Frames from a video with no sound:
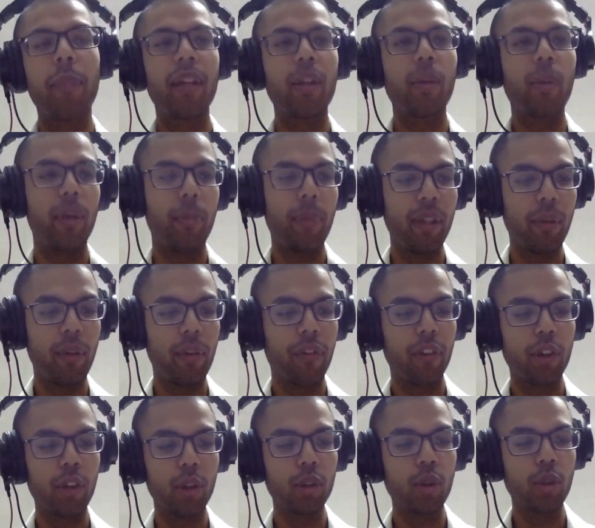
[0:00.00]
by the way,
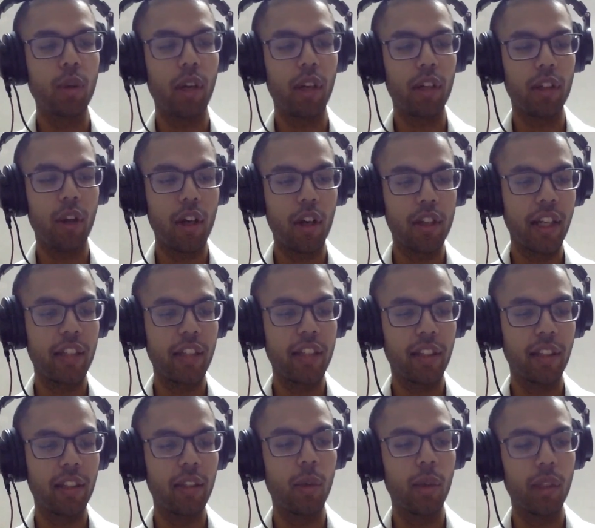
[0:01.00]
for those who are
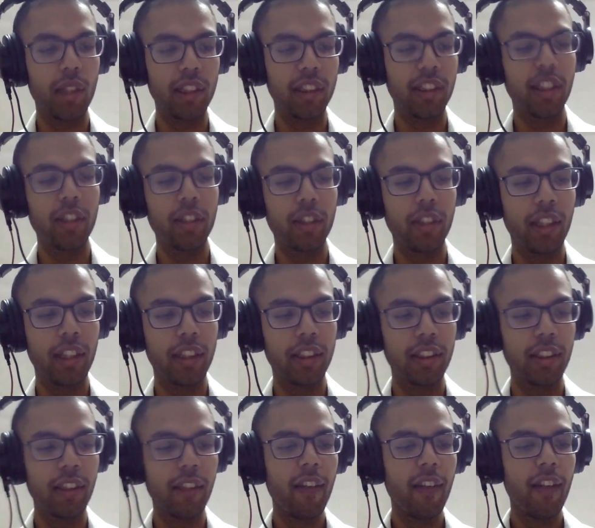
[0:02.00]
non-technical who are listening to
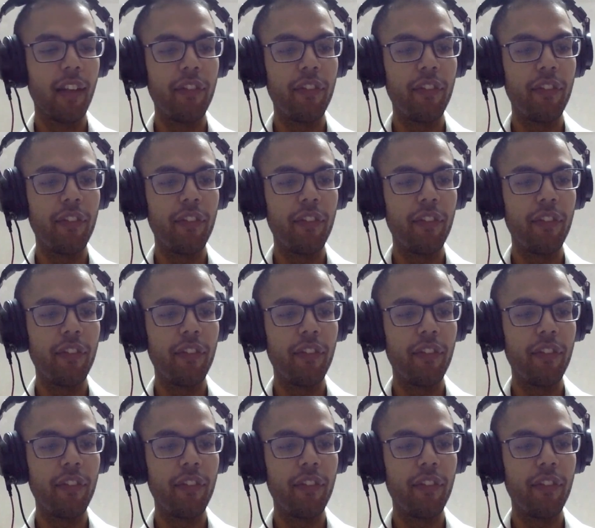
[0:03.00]
this,